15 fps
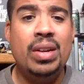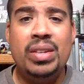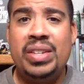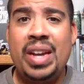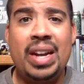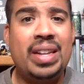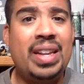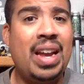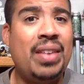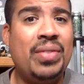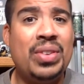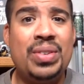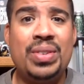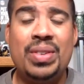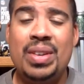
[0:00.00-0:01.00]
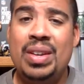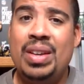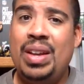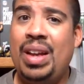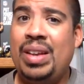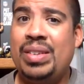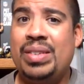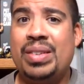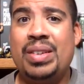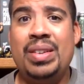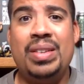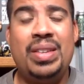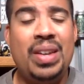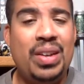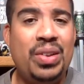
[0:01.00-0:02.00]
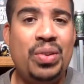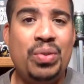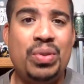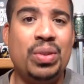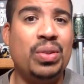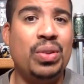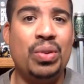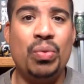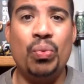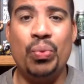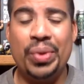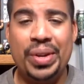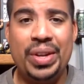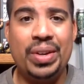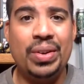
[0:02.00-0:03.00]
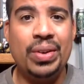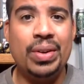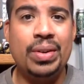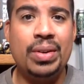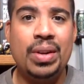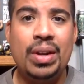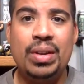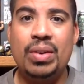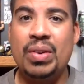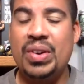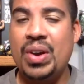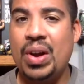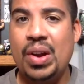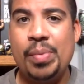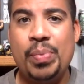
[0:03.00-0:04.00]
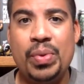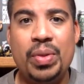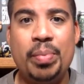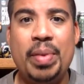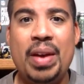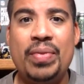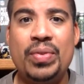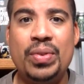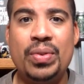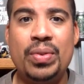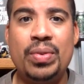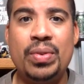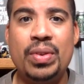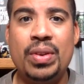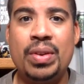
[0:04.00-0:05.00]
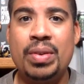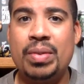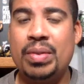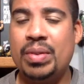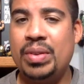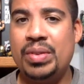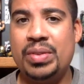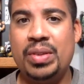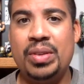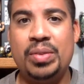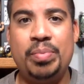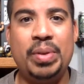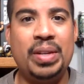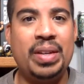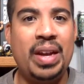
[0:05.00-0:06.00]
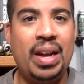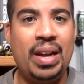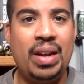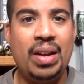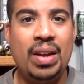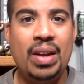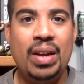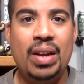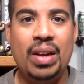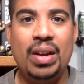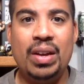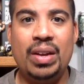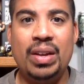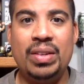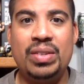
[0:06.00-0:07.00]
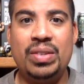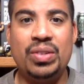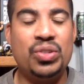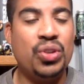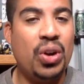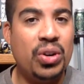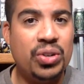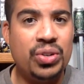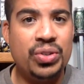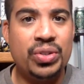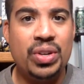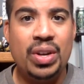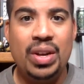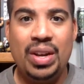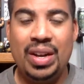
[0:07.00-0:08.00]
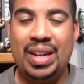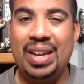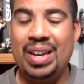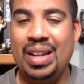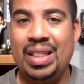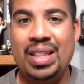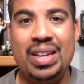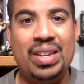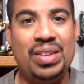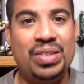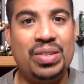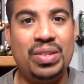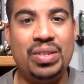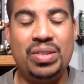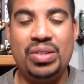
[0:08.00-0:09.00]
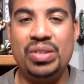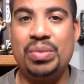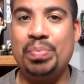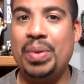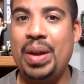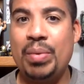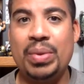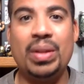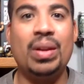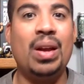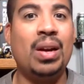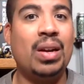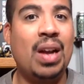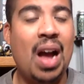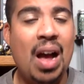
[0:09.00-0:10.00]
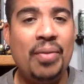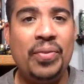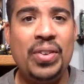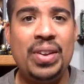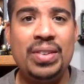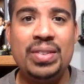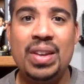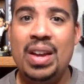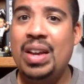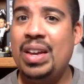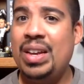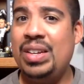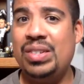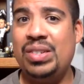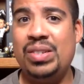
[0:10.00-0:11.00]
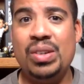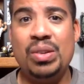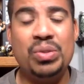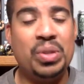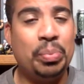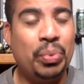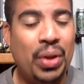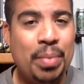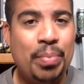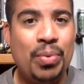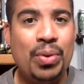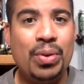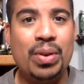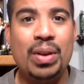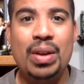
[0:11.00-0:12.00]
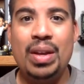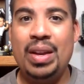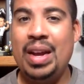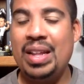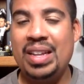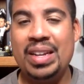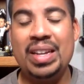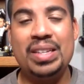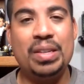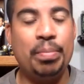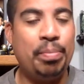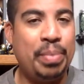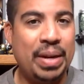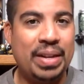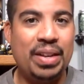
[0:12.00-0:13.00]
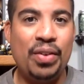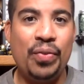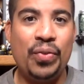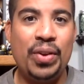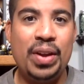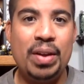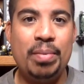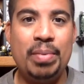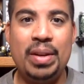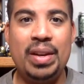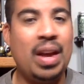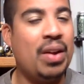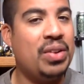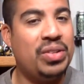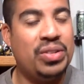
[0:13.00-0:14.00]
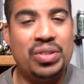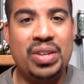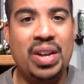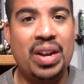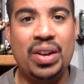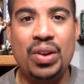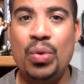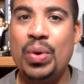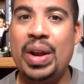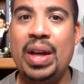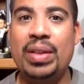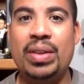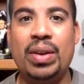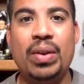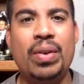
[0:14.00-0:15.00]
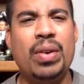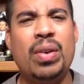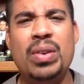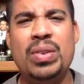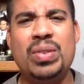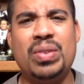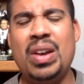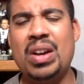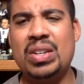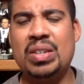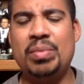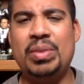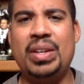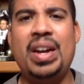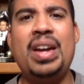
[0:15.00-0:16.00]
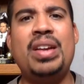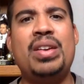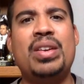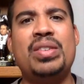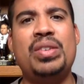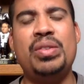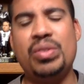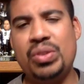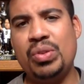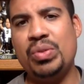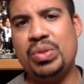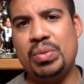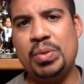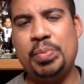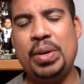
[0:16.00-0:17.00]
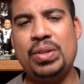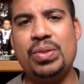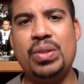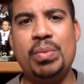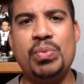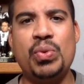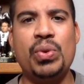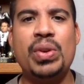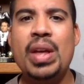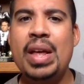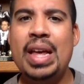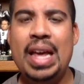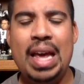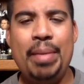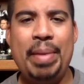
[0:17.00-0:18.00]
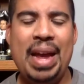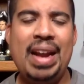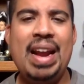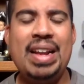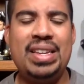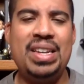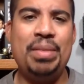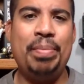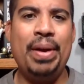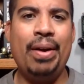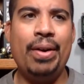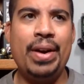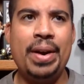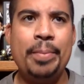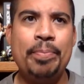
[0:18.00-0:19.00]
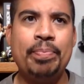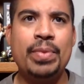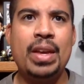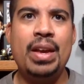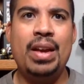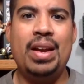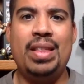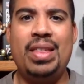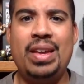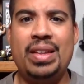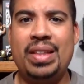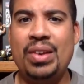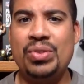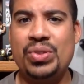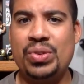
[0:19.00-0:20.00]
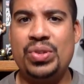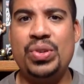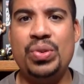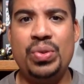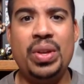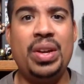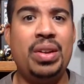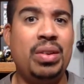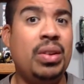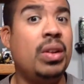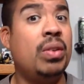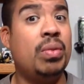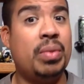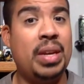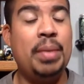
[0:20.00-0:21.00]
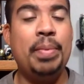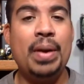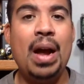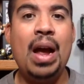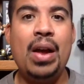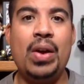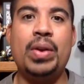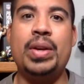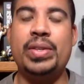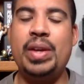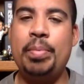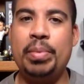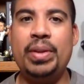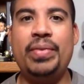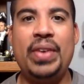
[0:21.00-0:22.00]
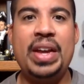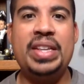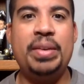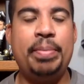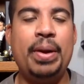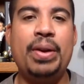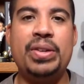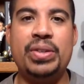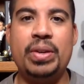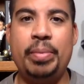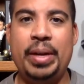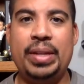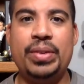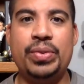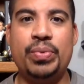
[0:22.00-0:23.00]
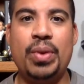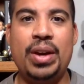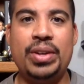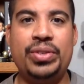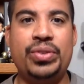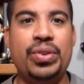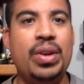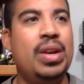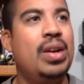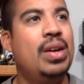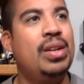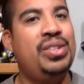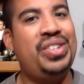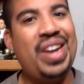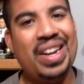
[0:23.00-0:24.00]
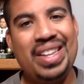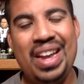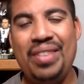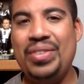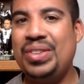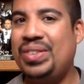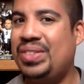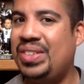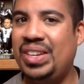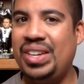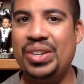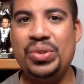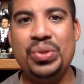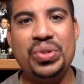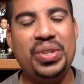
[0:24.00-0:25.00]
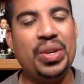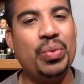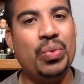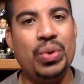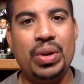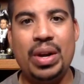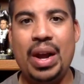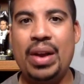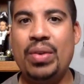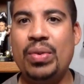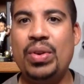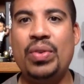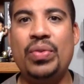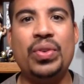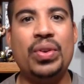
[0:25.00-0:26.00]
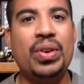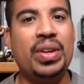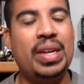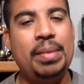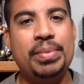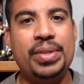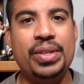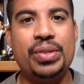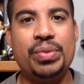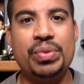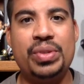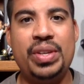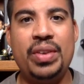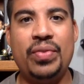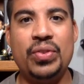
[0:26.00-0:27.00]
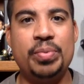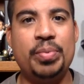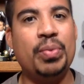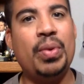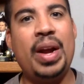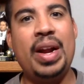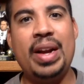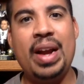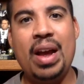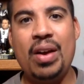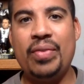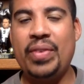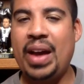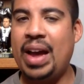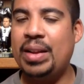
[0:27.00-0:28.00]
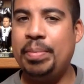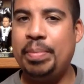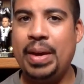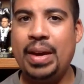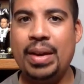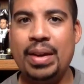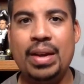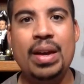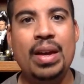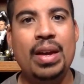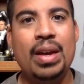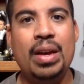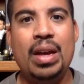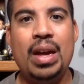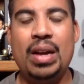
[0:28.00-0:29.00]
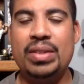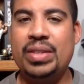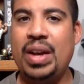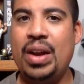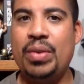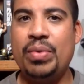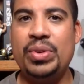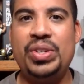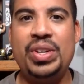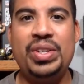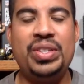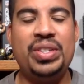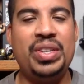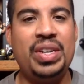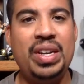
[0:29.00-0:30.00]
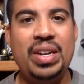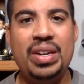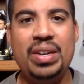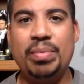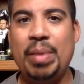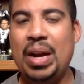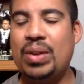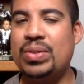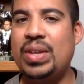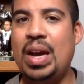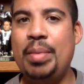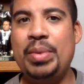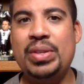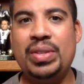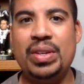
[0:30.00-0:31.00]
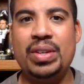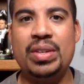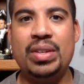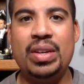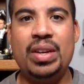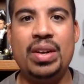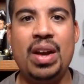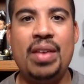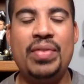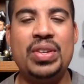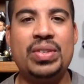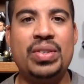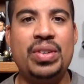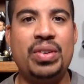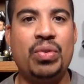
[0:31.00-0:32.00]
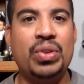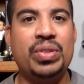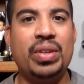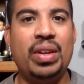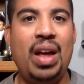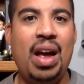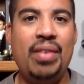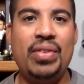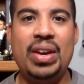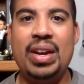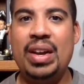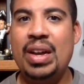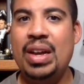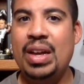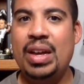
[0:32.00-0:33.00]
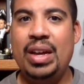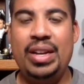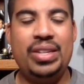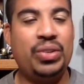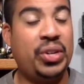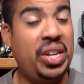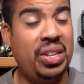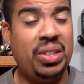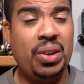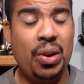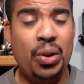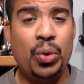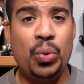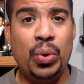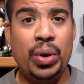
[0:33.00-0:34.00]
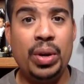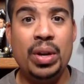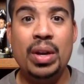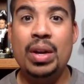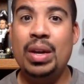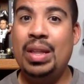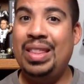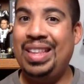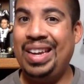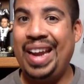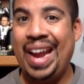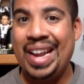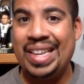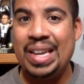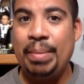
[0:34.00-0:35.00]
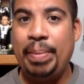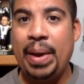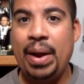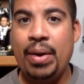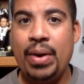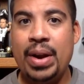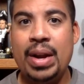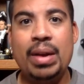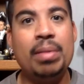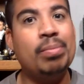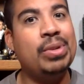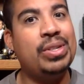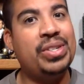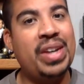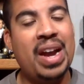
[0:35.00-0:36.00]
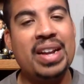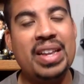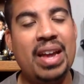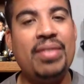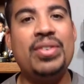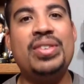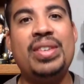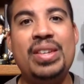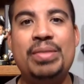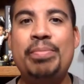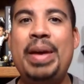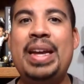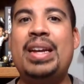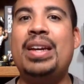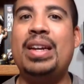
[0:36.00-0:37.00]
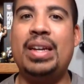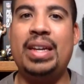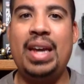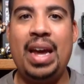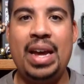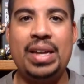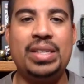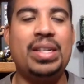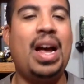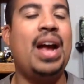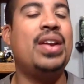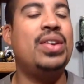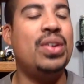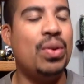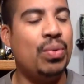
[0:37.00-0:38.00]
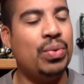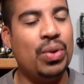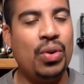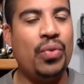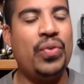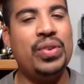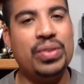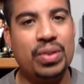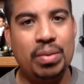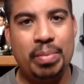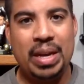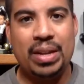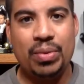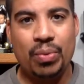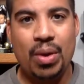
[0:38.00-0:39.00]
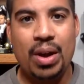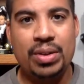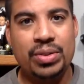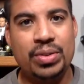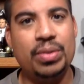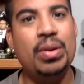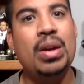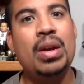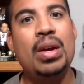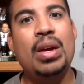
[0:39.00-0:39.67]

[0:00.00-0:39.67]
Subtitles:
Shaq Davis has continued to look really good. You know, I caught up with him after his big day against the Chargers. Again, I think he's just playing with a lot of confidence. He knows the playbook, and I think that's a big deal for him. And now he's just kind of going out there. And also talked to him today because he's doing some special teams work, him and A.T. Perry. And I think those are two that, you know, keep an eye on, because I believe A.T. Perry is going to make this roster. Shaq Davis is an interesting one. I don't know if they're going to keep six receivers, but right now, if I had to pick, outside of Rashid Shaheed and Michael Thomas and obviously Chris Olave, it's Keith Kirkwood, then A.T. Perry, but Shaq Davis is making a case. I don't know if he's going to make the roster.